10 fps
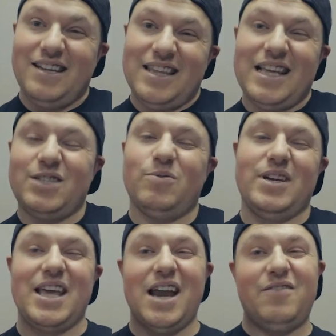And that's
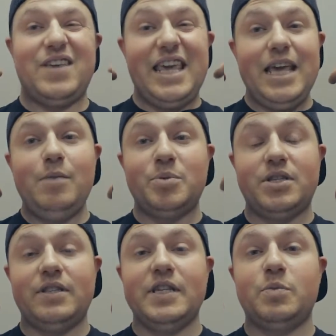what kind of
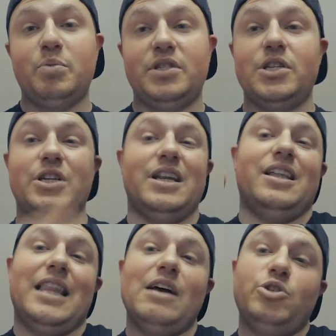keeps this position. It
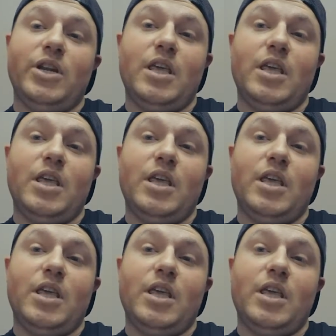allows you to